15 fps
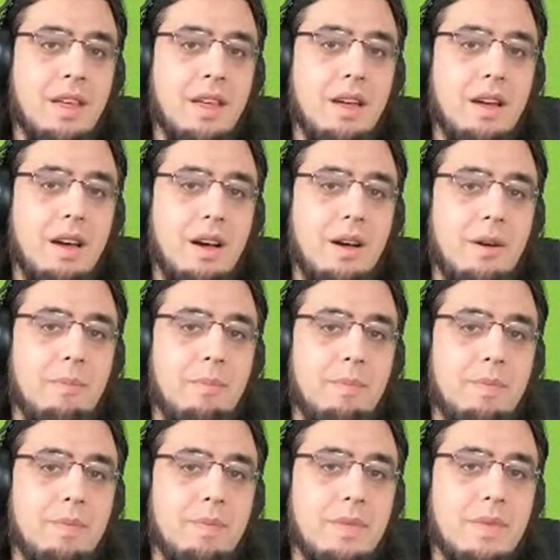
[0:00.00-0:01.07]

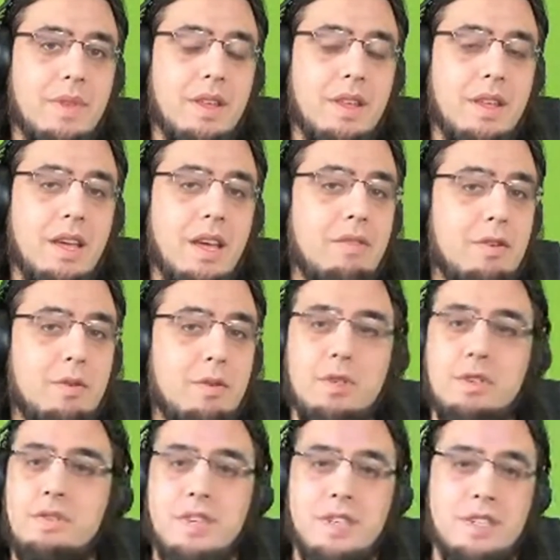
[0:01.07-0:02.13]
um, if it
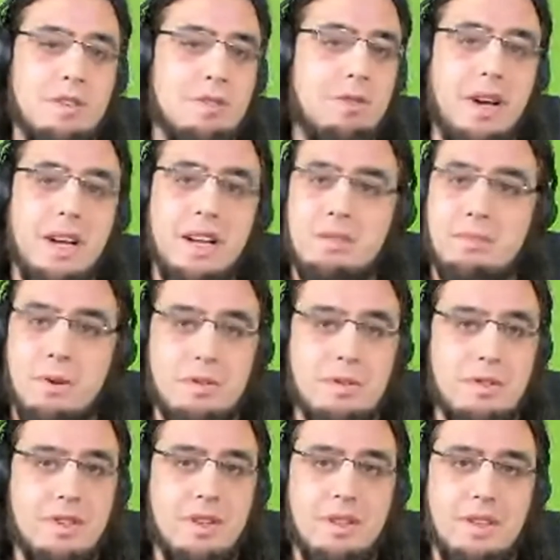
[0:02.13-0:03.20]
was physical
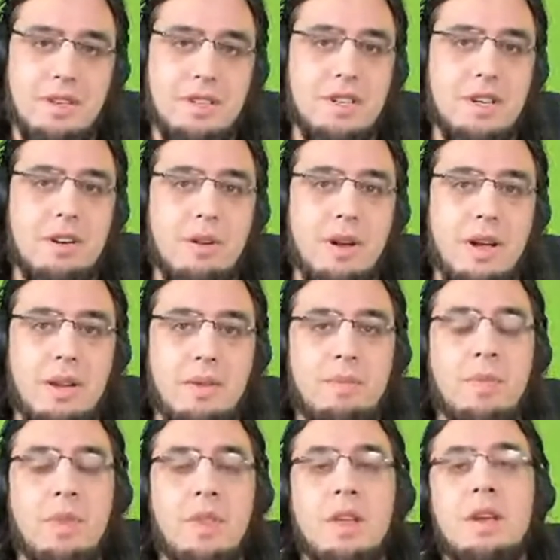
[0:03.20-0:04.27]
expos this year, right?
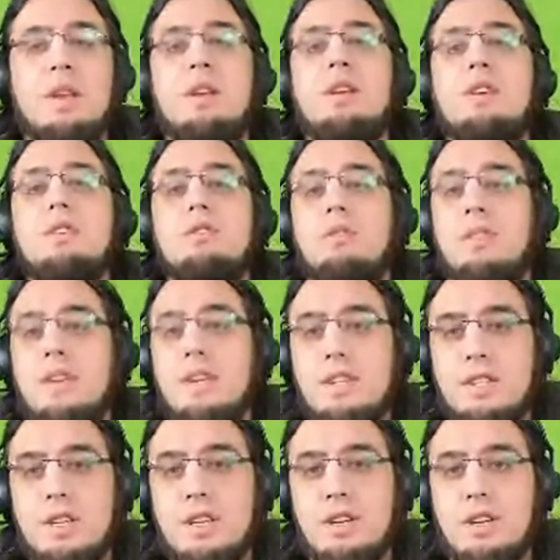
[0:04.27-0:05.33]
So
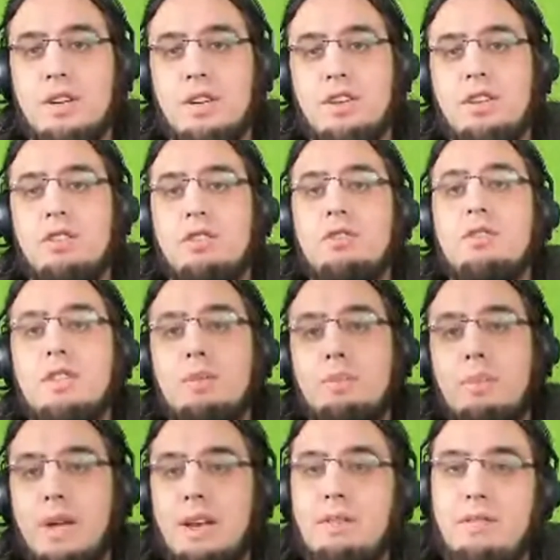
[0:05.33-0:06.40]
this year, use the
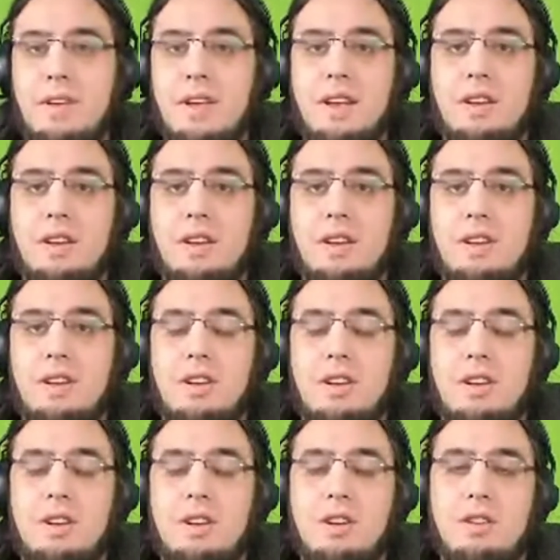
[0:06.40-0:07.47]
benefit of
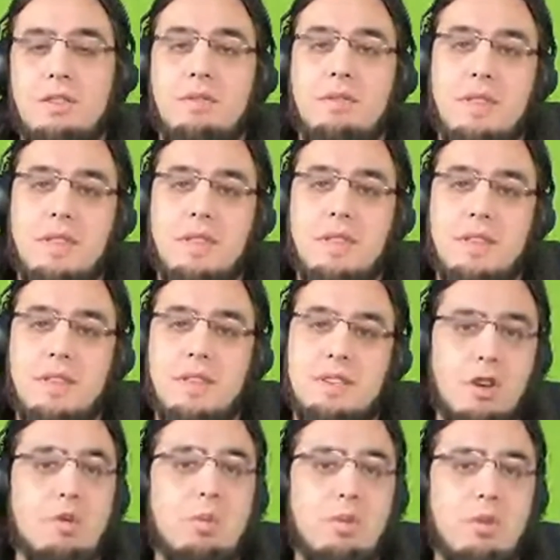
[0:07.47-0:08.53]
this
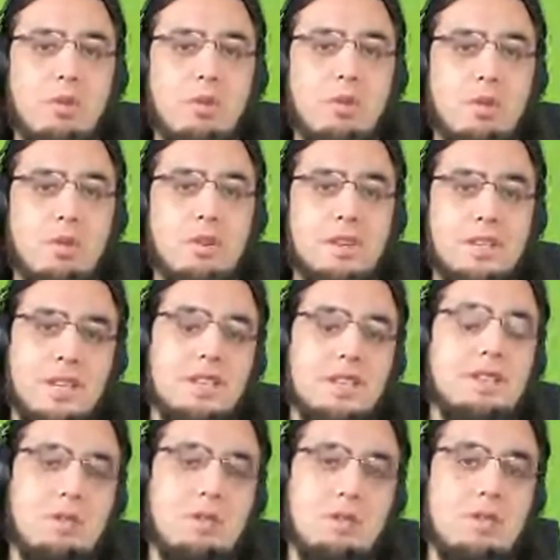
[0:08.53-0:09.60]
global
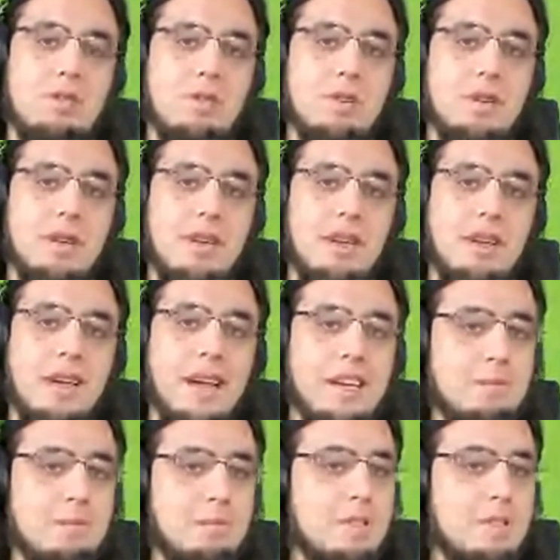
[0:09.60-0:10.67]
digital
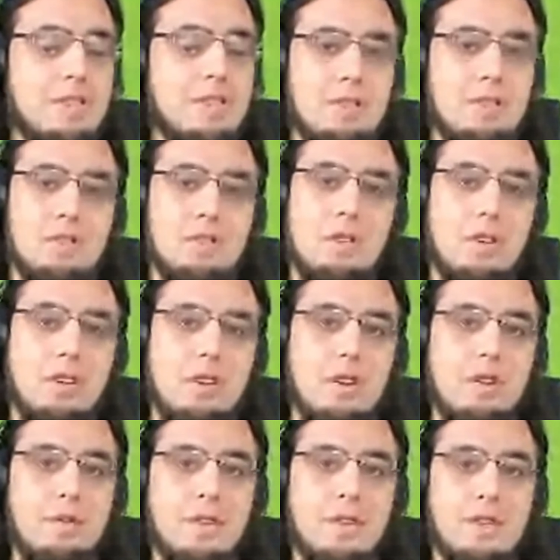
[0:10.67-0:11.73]
exposition circuit,
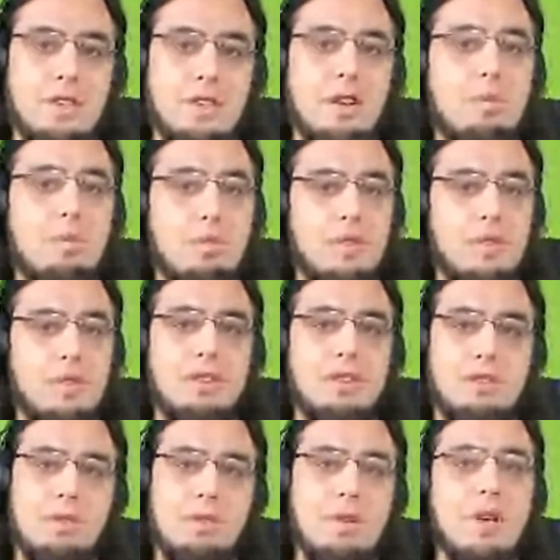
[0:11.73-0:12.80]
of these global
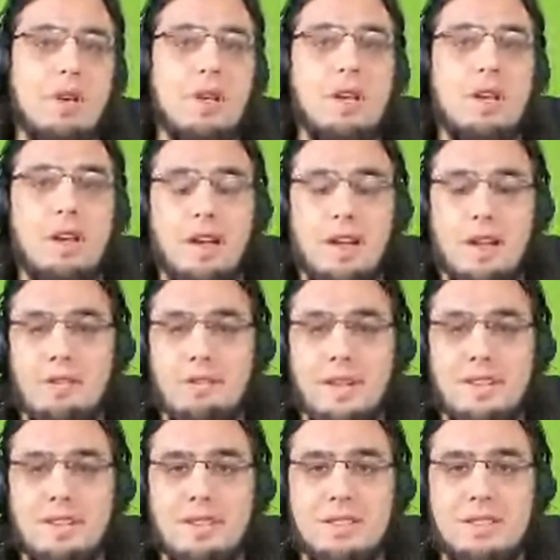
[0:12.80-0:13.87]
digital
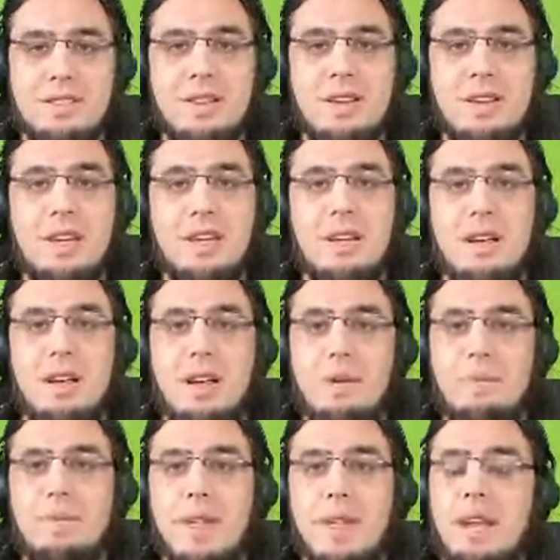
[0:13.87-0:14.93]
events,
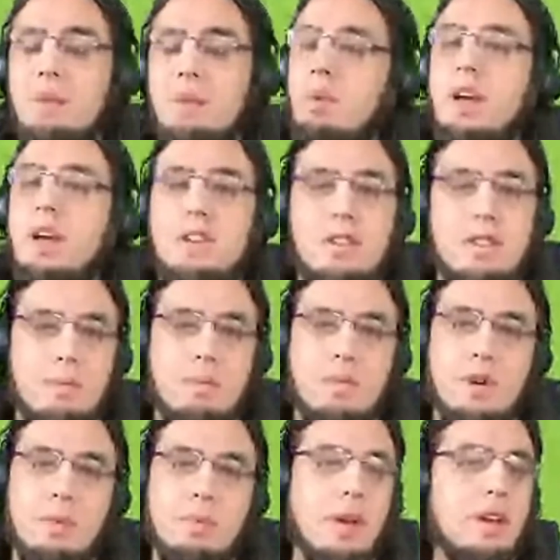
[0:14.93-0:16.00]
and apply to them.
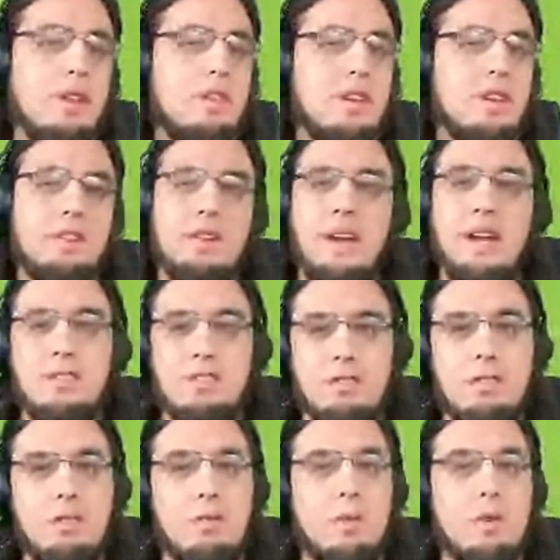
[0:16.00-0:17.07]
Apply to
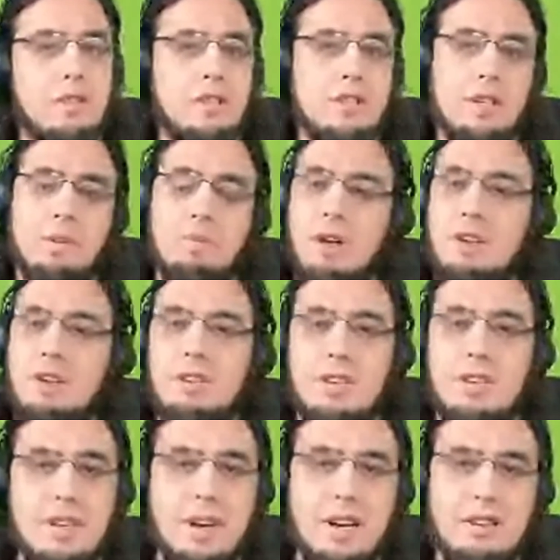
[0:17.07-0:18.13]
international awards, apply to
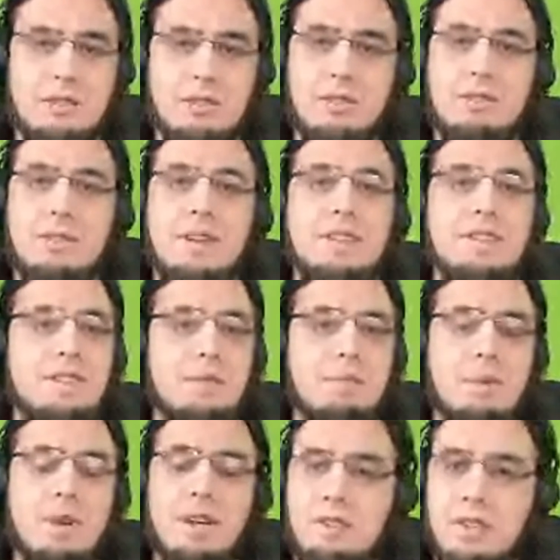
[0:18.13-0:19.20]
international events,
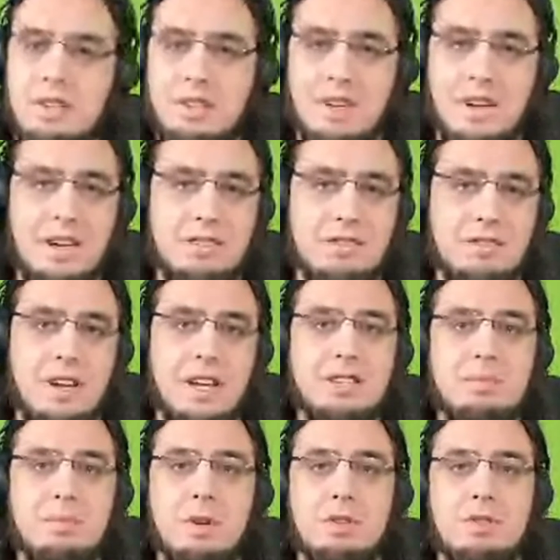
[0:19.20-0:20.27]
apply to international
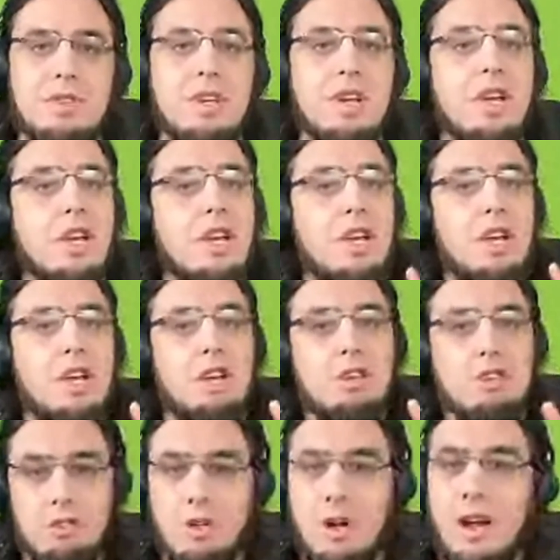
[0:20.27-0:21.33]
expos.
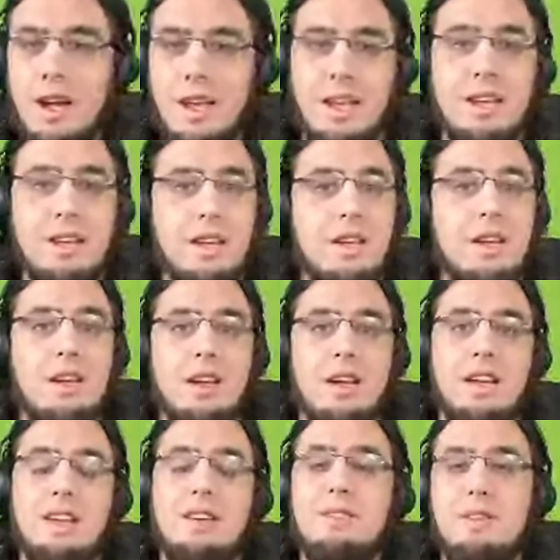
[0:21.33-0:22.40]
Try,
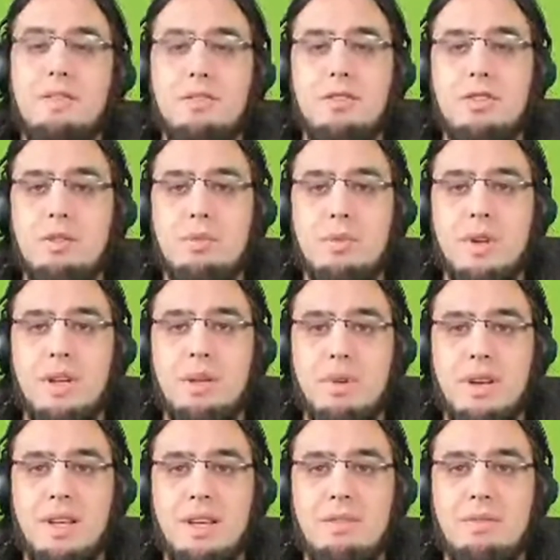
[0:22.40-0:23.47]
even if you don't really
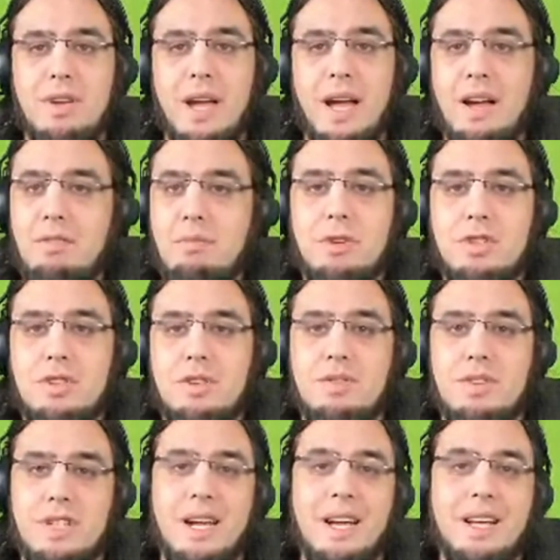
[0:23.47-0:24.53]
believe you have much of
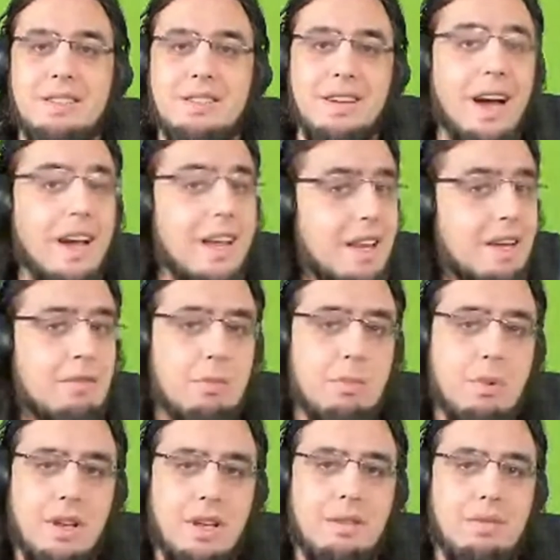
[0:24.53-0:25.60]
a chance. I never
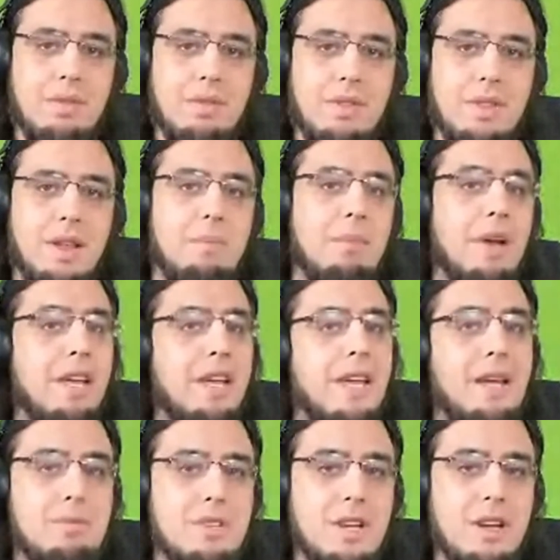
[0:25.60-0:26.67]
believed that my
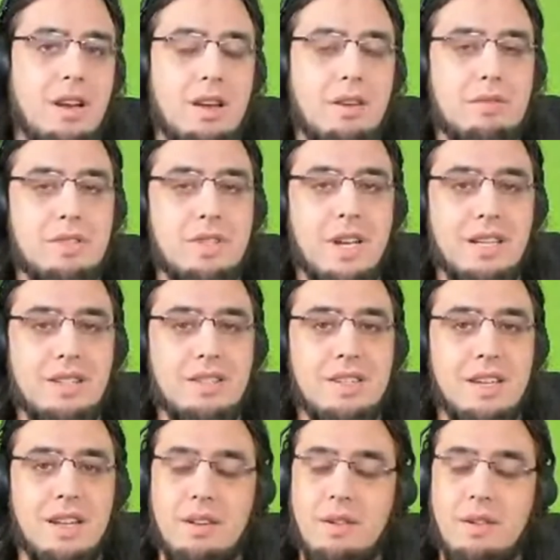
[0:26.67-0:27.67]
games had a lot of chance, and